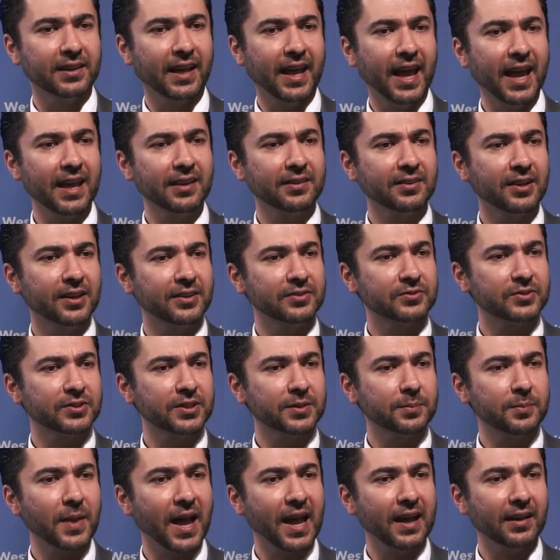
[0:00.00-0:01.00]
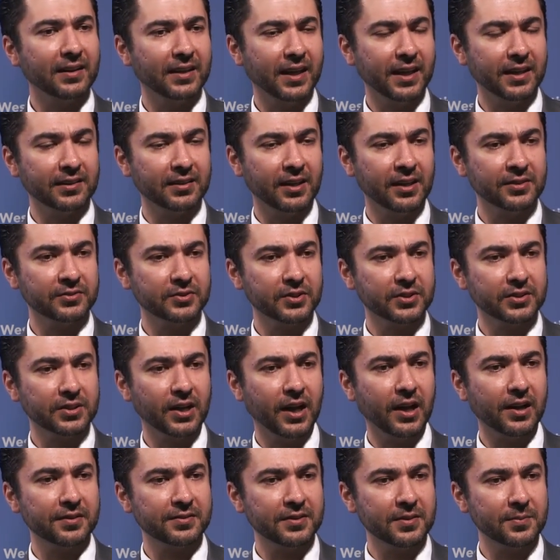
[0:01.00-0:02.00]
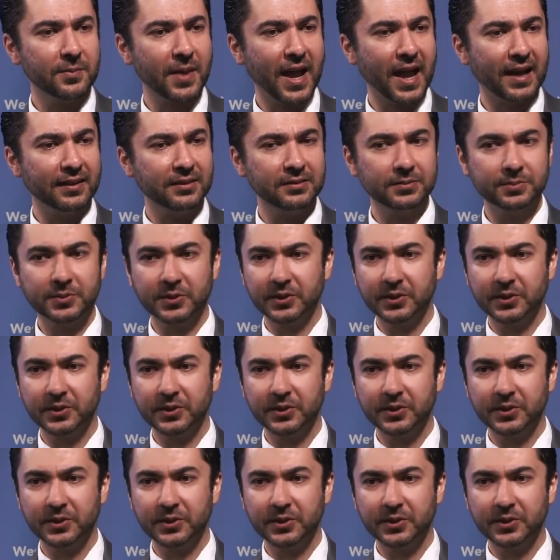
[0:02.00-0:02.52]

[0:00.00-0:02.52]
800,000 barrels